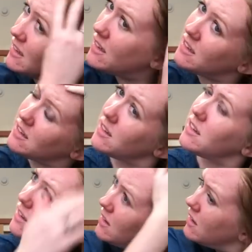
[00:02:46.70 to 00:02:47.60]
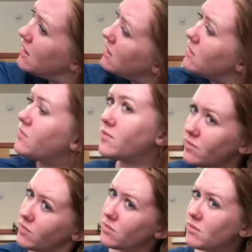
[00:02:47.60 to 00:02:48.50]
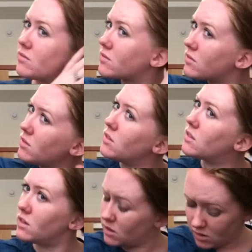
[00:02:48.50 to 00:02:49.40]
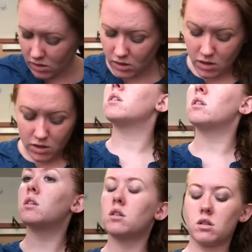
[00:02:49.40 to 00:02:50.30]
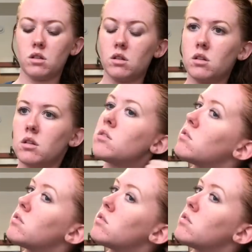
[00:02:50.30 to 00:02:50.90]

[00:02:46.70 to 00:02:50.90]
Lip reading: I was using ice cold water out of my fridge for this, so